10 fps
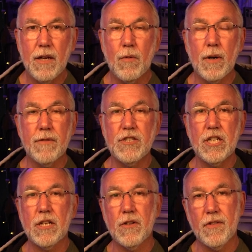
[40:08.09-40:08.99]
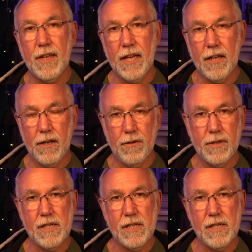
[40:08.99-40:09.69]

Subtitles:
wherever she goes, they go.